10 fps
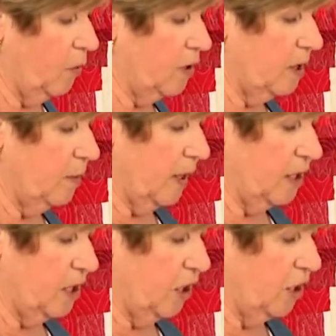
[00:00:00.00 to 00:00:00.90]
quilted by
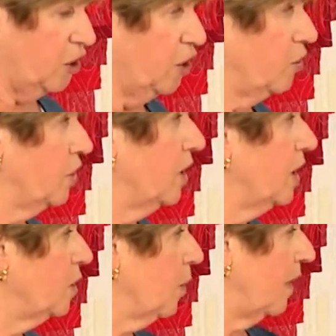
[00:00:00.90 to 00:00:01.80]
Terry Schuler.
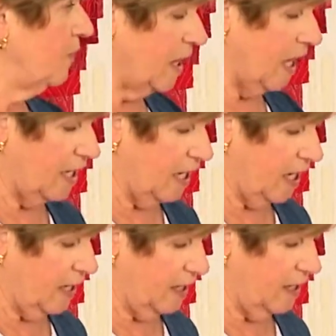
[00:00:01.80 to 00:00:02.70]
His wife
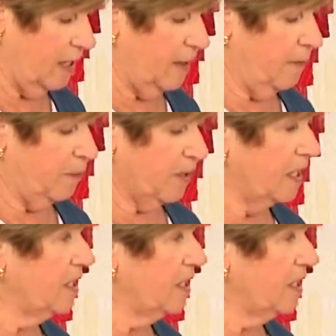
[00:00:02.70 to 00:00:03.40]
Glenda is